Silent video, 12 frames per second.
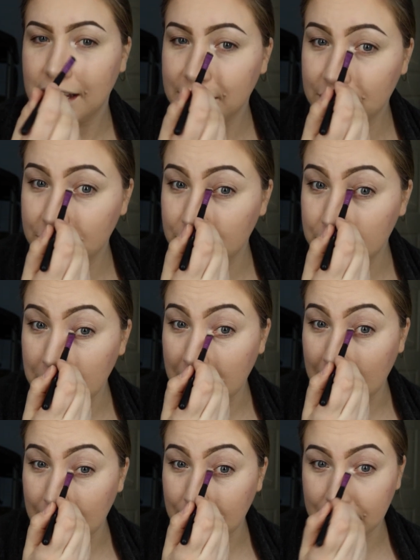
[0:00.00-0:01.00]
to do
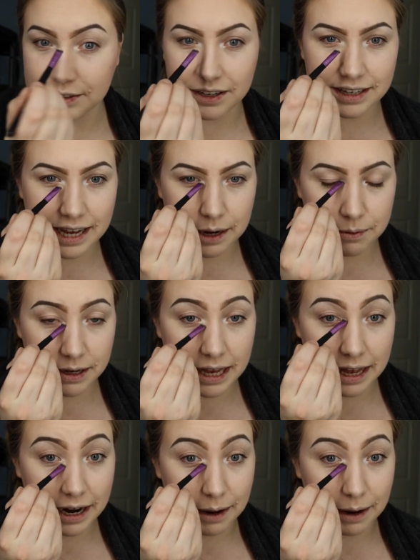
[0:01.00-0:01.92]
my eyebrows on camera yet.